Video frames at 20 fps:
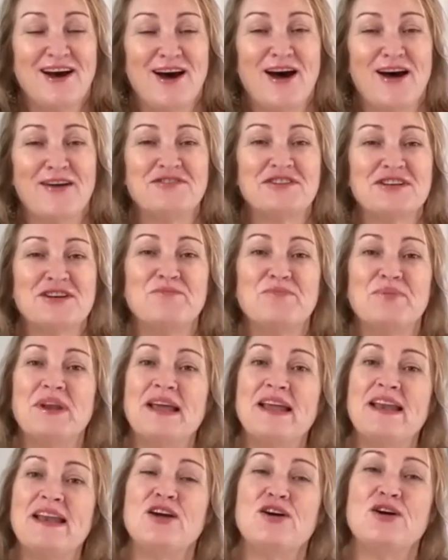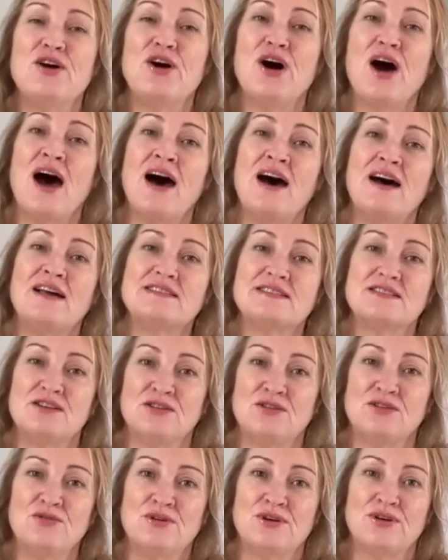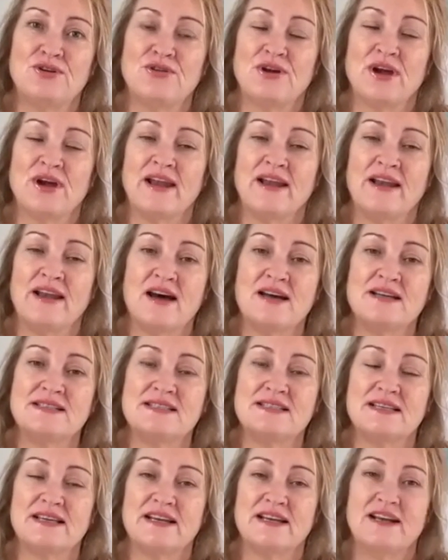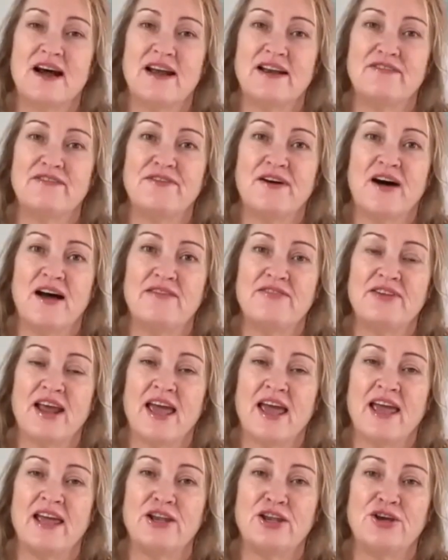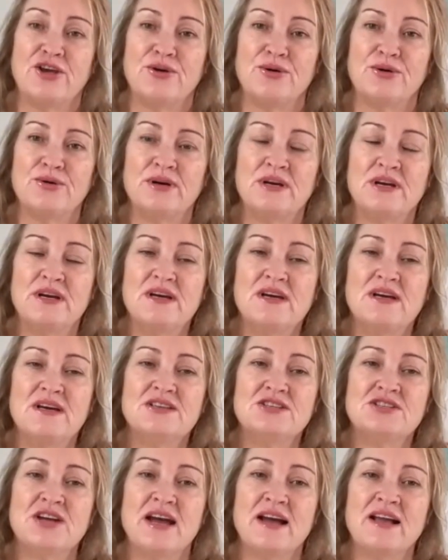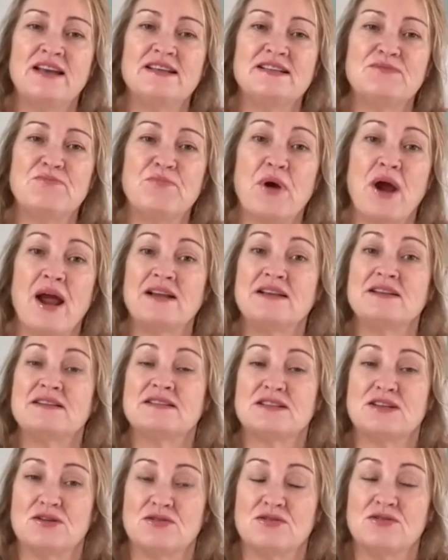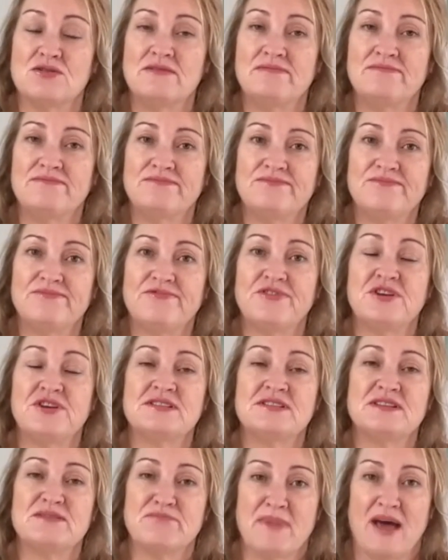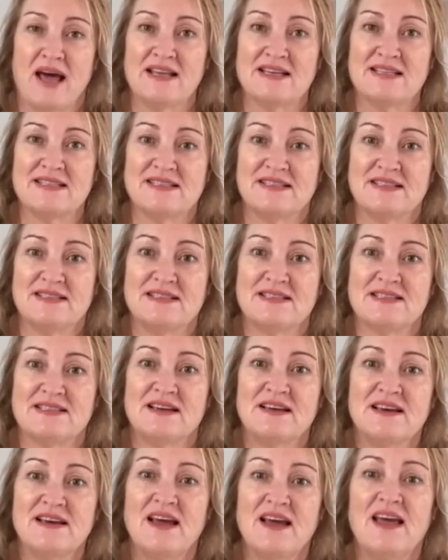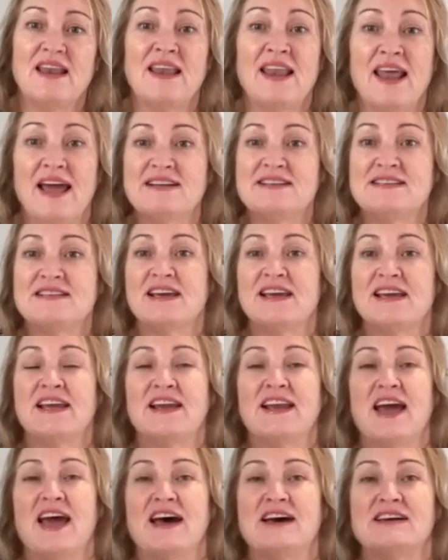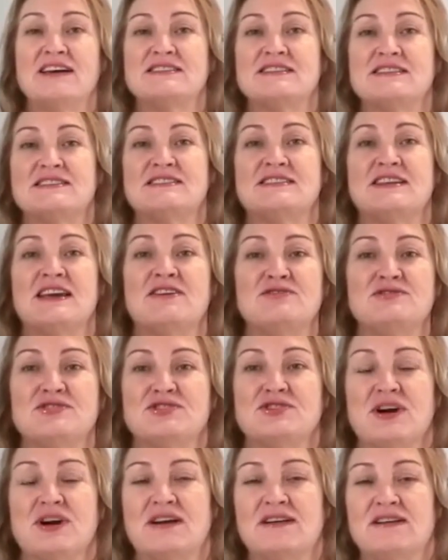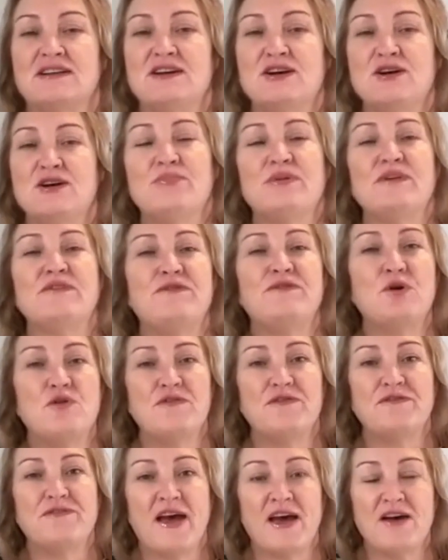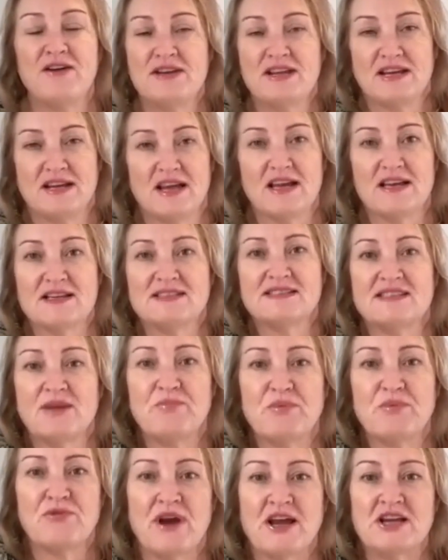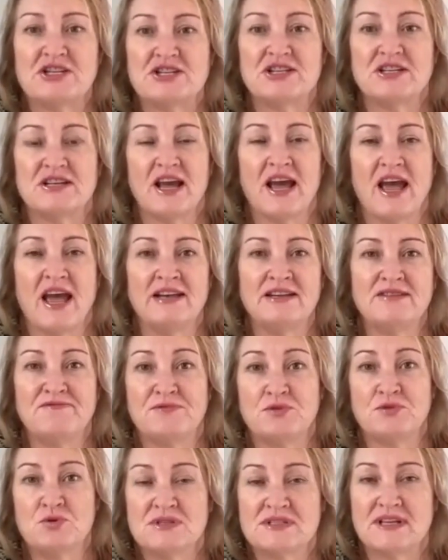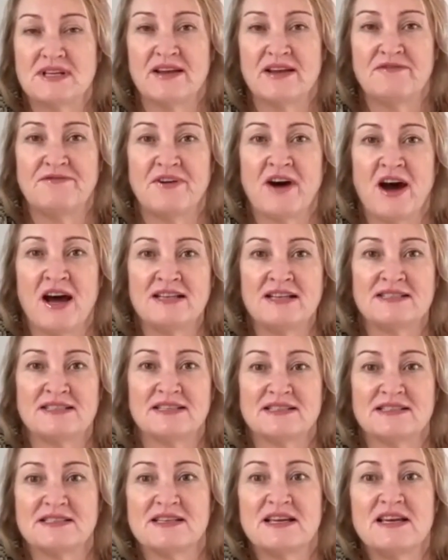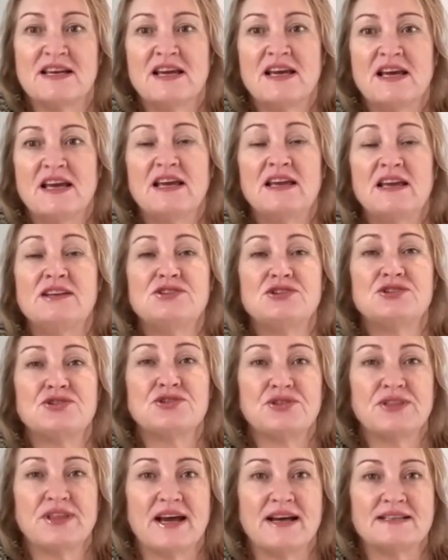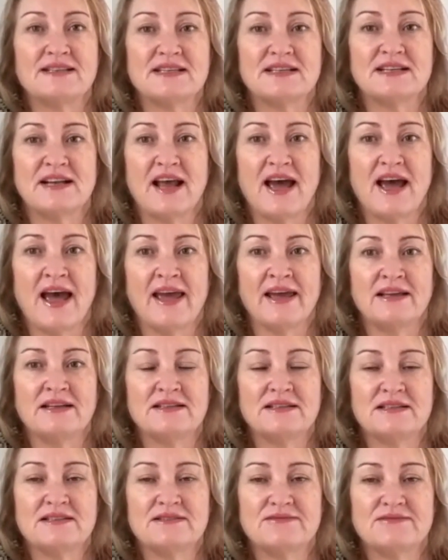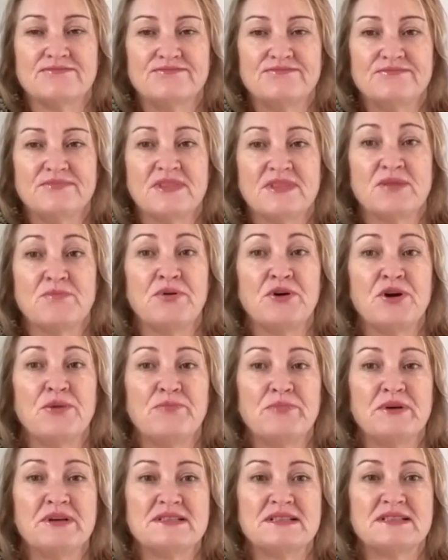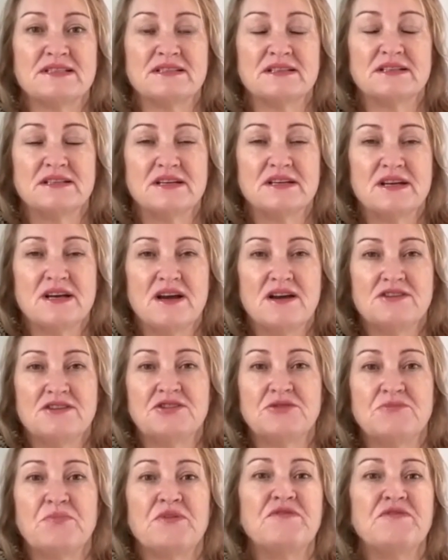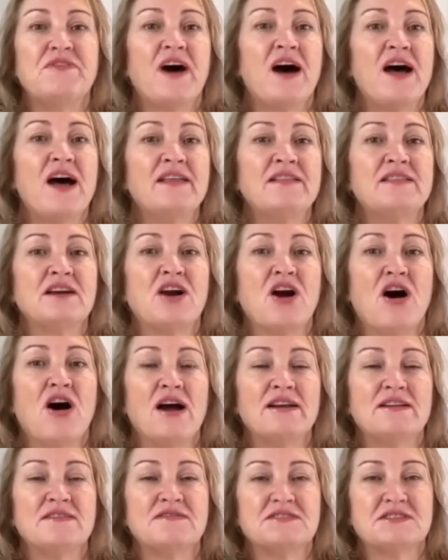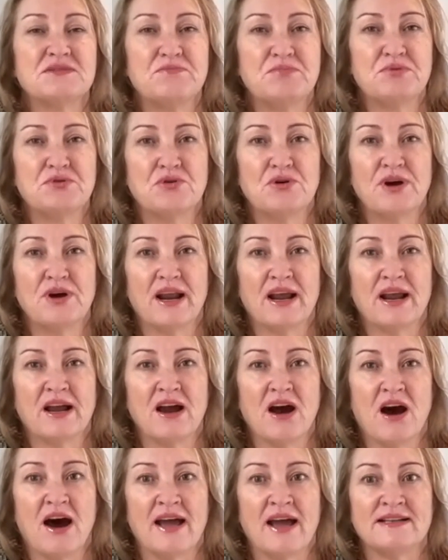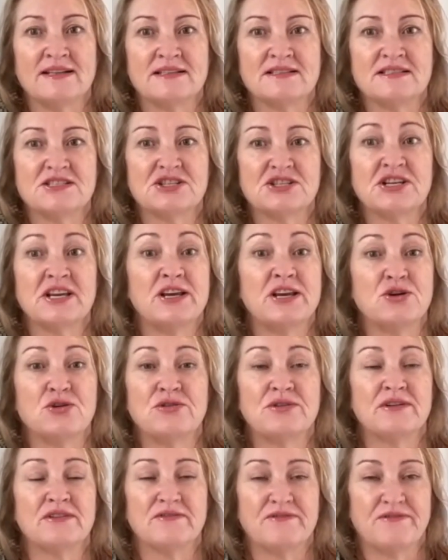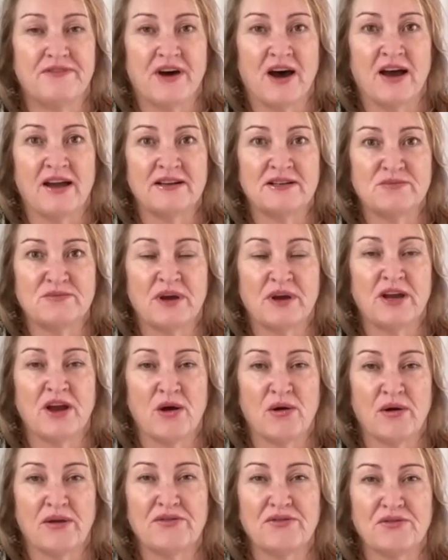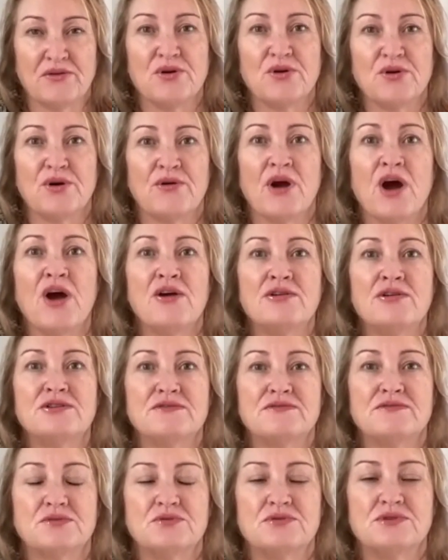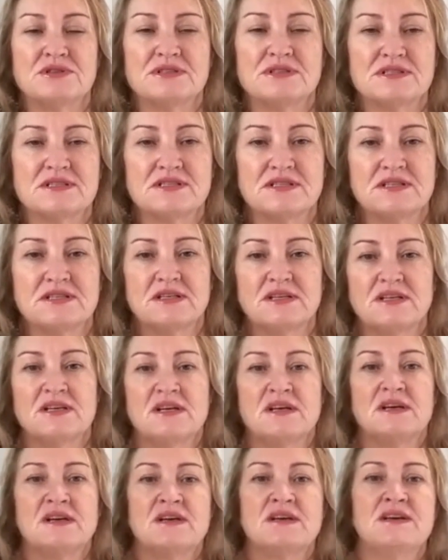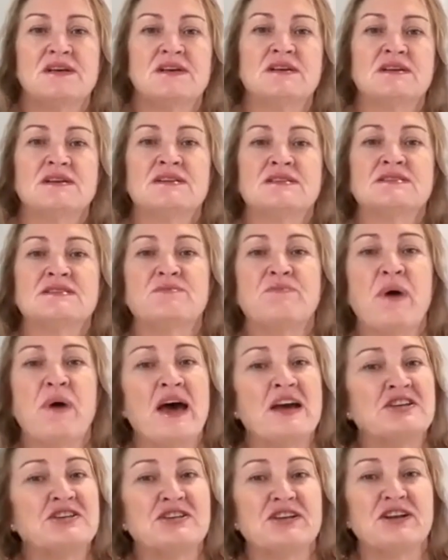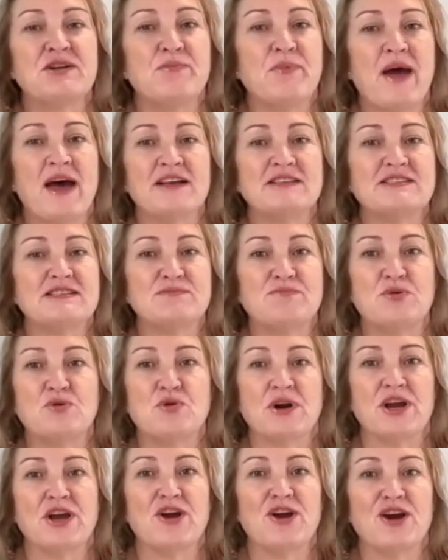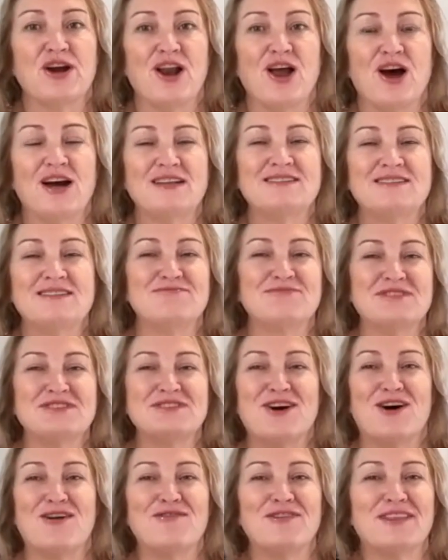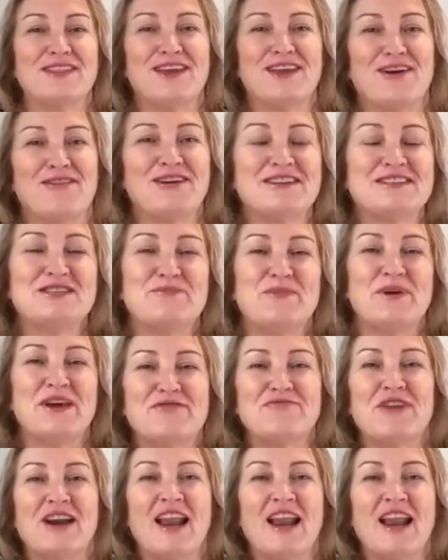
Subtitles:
After completing her arts law degree in 1995 at ANU, Jacqueline practiced law, first at Mallesons, later in-house at Telstra, before founding Separation and Divorce Advisors in 2008. The purpose? To provide the kind of support and guidance she couldn't find when going through her own divorce. So passionate about supporting her clients and resolving their intimate and